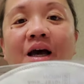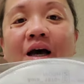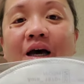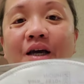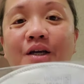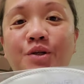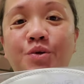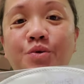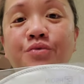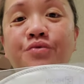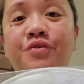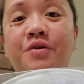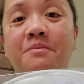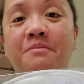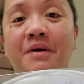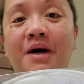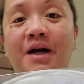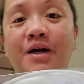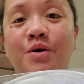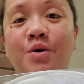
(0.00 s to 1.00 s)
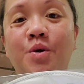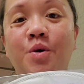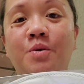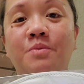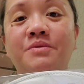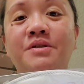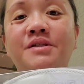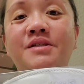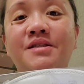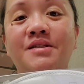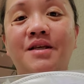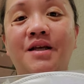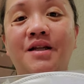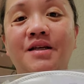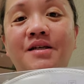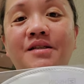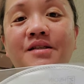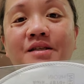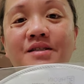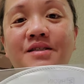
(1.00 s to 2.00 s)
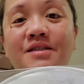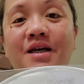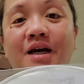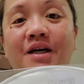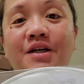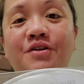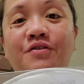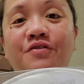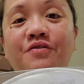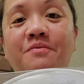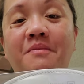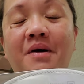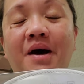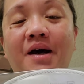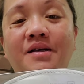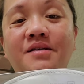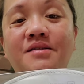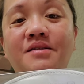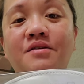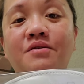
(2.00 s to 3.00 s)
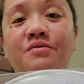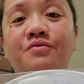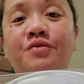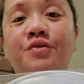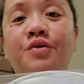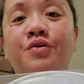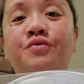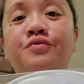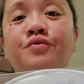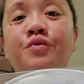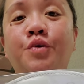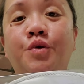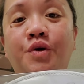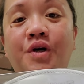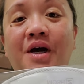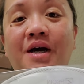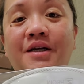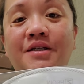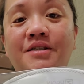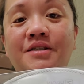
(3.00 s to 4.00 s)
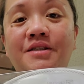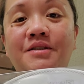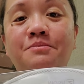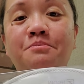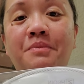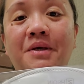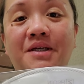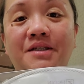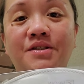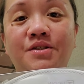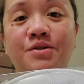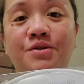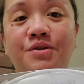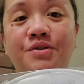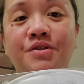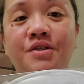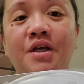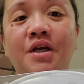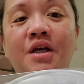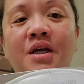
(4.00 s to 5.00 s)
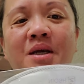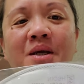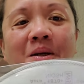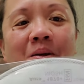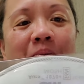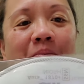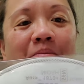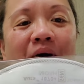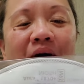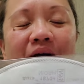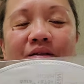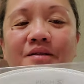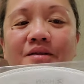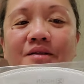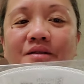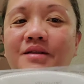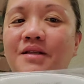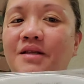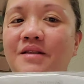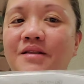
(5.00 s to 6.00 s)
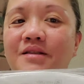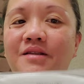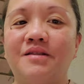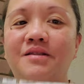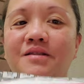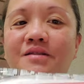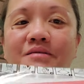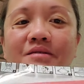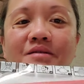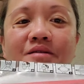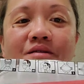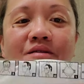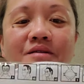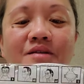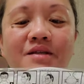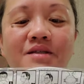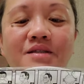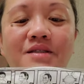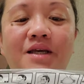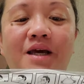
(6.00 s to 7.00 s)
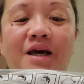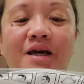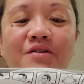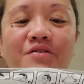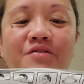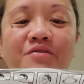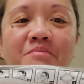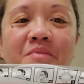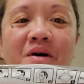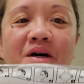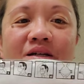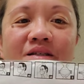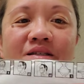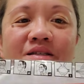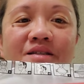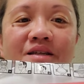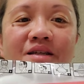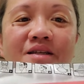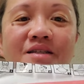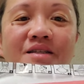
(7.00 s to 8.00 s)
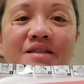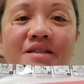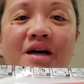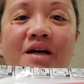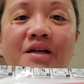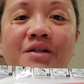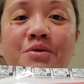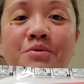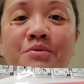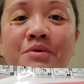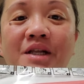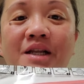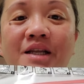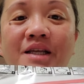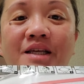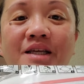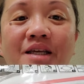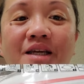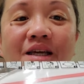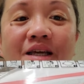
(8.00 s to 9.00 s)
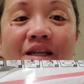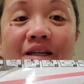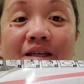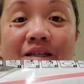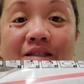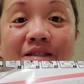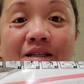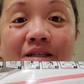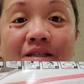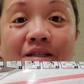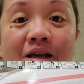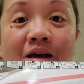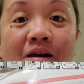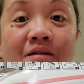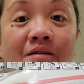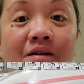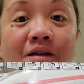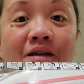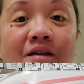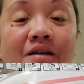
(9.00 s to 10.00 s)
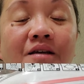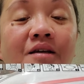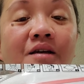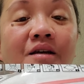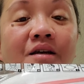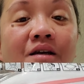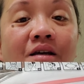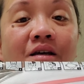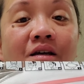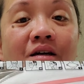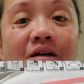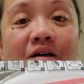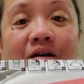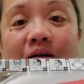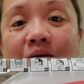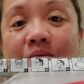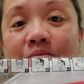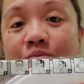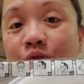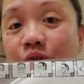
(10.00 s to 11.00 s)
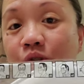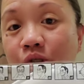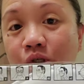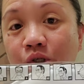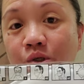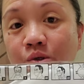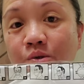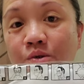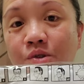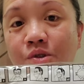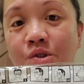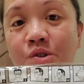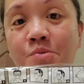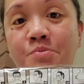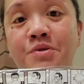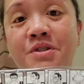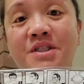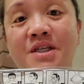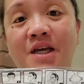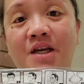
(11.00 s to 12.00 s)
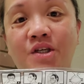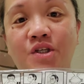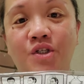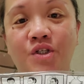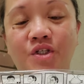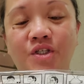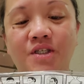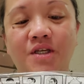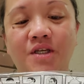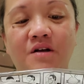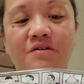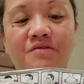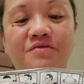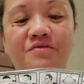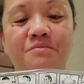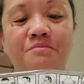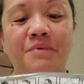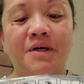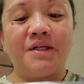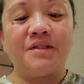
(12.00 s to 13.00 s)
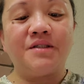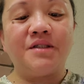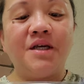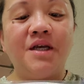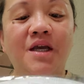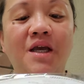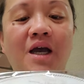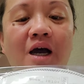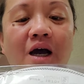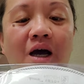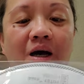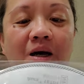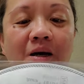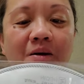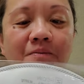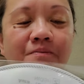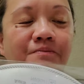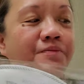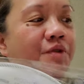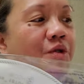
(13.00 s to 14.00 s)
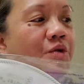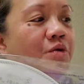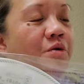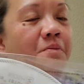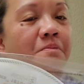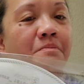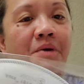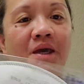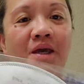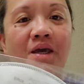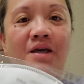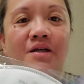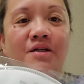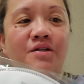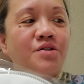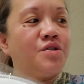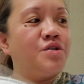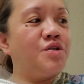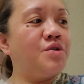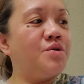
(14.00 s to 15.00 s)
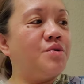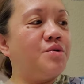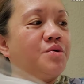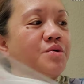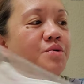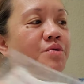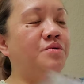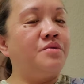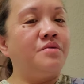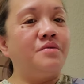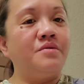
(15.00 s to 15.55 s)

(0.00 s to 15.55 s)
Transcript: I know from back home, they're selling this kind of mask for 400 pesos. But this kind of mask is not really necessary um, to use to protect yourself. But um, compared to